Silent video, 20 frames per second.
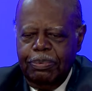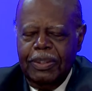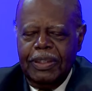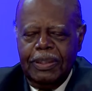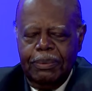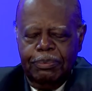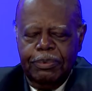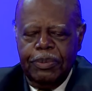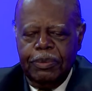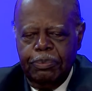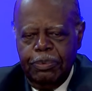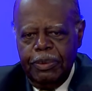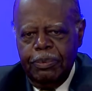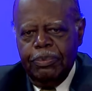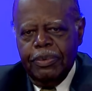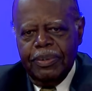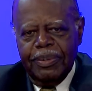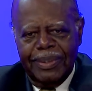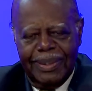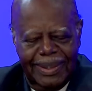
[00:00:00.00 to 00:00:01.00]
principles, we
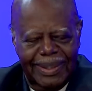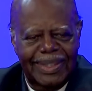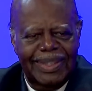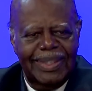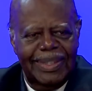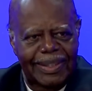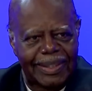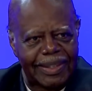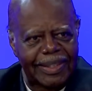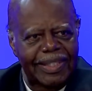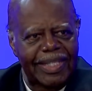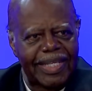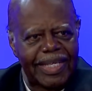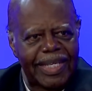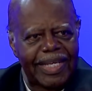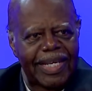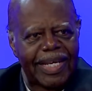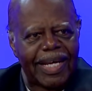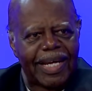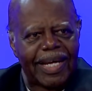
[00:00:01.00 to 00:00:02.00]
will see
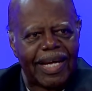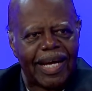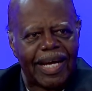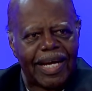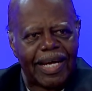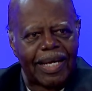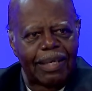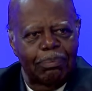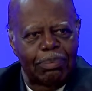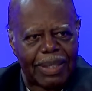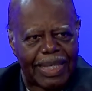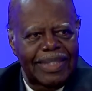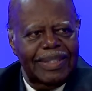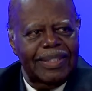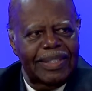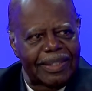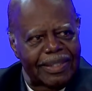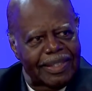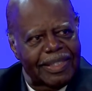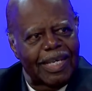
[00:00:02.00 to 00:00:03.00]

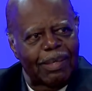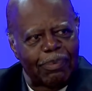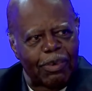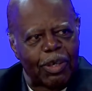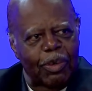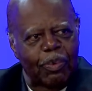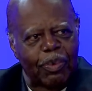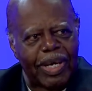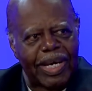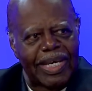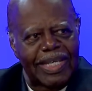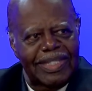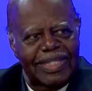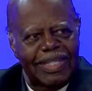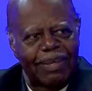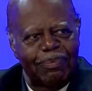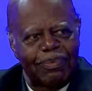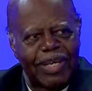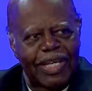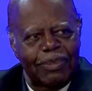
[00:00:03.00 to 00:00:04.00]
blessings come our way. And
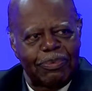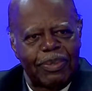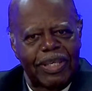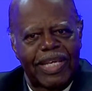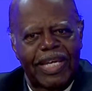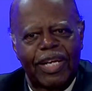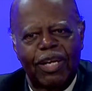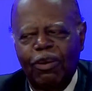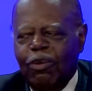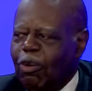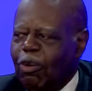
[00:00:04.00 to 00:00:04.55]
sometimes we get our